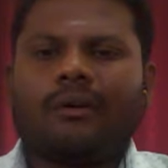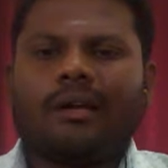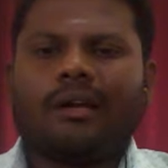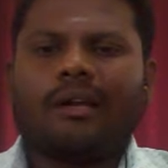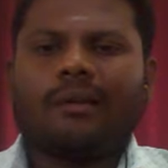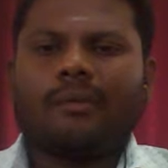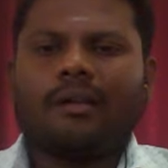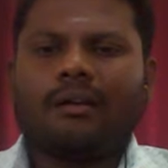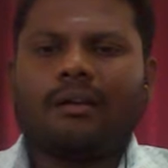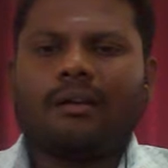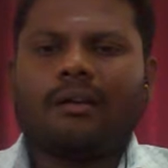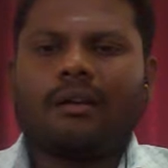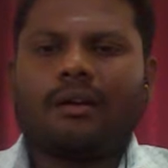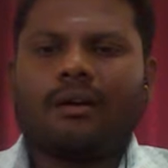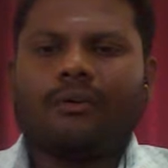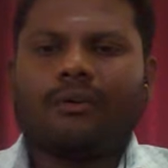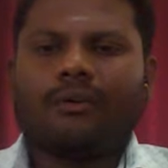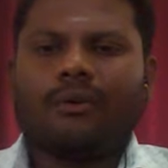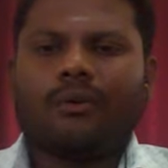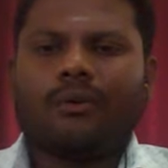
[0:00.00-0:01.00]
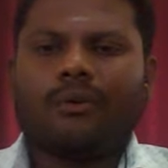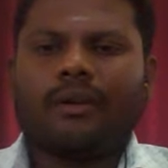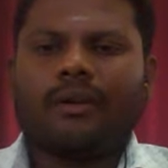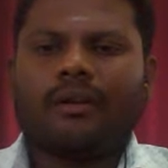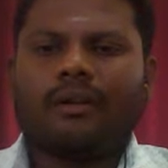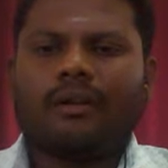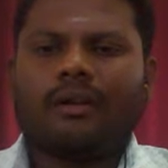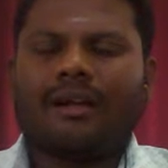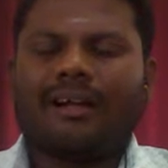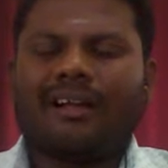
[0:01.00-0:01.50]
and control unit,
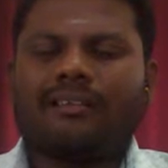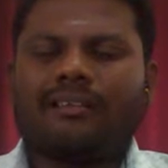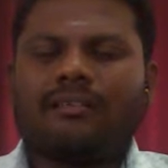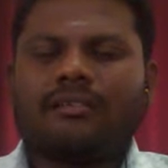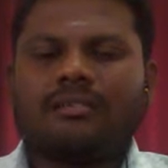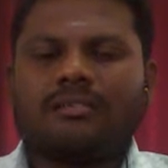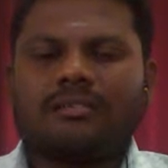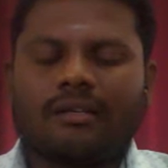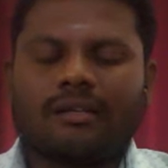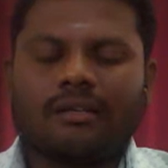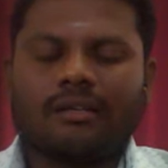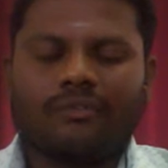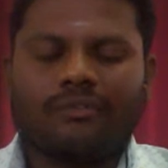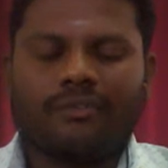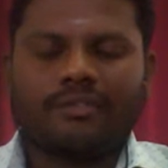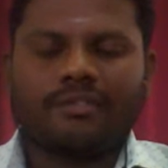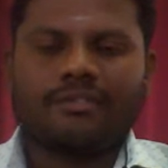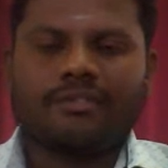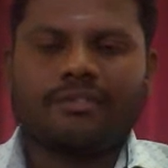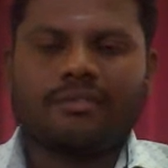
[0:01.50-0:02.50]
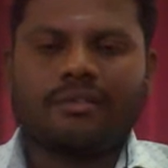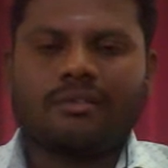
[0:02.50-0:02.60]
and set of registers.